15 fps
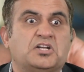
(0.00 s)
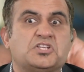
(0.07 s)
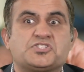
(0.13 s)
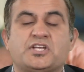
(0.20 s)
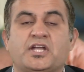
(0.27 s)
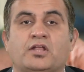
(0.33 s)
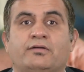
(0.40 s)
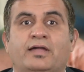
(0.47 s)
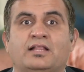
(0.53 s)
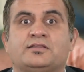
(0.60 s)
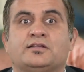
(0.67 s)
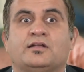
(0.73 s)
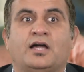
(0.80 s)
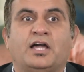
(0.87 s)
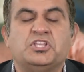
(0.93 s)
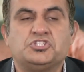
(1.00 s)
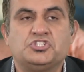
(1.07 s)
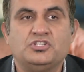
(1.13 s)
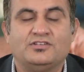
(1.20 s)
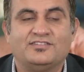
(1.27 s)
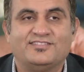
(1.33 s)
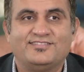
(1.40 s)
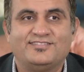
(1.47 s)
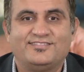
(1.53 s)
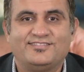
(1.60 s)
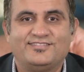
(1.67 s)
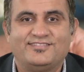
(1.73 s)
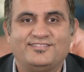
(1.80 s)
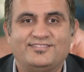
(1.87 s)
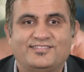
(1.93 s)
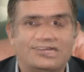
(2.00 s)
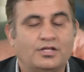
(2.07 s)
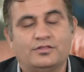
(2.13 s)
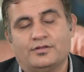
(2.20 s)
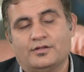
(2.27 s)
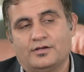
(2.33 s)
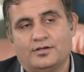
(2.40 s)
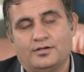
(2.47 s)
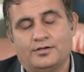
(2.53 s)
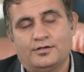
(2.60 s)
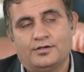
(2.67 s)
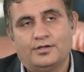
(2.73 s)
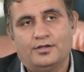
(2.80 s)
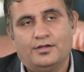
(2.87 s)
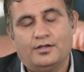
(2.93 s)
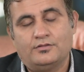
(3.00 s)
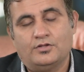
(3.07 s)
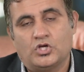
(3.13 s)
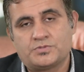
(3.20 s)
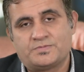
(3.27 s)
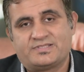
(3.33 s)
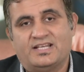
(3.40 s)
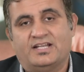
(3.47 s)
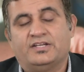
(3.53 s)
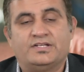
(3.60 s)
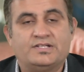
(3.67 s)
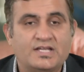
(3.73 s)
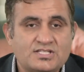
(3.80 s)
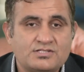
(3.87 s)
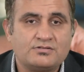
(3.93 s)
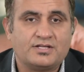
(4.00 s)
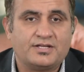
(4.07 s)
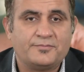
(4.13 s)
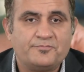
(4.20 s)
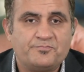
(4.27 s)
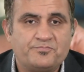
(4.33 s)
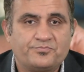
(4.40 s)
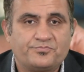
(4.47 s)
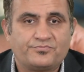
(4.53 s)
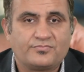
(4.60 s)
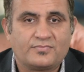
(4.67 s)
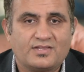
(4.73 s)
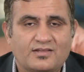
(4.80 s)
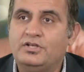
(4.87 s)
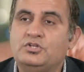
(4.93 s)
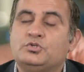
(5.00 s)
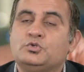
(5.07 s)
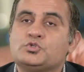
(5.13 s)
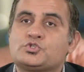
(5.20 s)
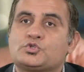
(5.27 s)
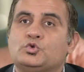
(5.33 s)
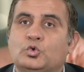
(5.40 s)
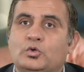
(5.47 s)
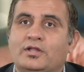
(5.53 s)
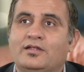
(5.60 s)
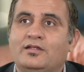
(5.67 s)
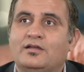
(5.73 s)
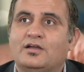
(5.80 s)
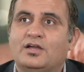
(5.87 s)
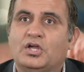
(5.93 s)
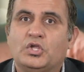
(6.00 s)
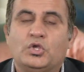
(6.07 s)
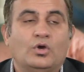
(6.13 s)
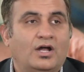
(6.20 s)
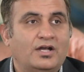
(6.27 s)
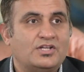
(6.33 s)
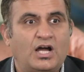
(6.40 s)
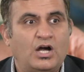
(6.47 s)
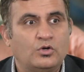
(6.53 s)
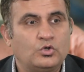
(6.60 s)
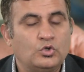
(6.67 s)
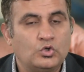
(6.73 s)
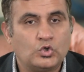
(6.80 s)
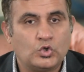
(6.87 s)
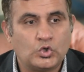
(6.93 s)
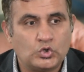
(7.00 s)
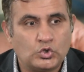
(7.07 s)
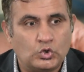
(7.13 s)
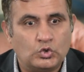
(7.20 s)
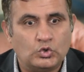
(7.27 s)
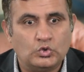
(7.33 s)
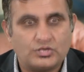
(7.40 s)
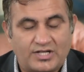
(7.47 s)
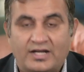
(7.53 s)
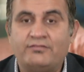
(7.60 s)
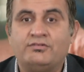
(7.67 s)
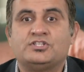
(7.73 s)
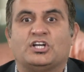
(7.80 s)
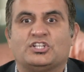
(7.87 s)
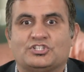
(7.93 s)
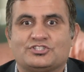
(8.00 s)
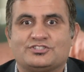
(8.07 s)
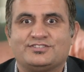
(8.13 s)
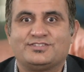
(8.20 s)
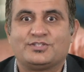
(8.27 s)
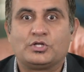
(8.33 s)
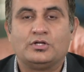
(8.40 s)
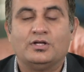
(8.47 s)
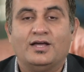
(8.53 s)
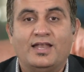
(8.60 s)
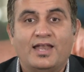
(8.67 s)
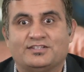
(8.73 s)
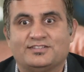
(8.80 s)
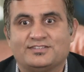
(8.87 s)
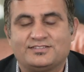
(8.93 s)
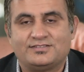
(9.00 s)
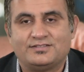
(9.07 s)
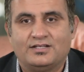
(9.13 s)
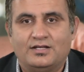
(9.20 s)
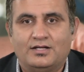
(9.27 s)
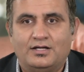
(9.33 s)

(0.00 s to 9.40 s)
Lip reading: Understanding health and hygiene when you work in the hospitality industry. And when you do schooling, you understand how to go study with others, live with others,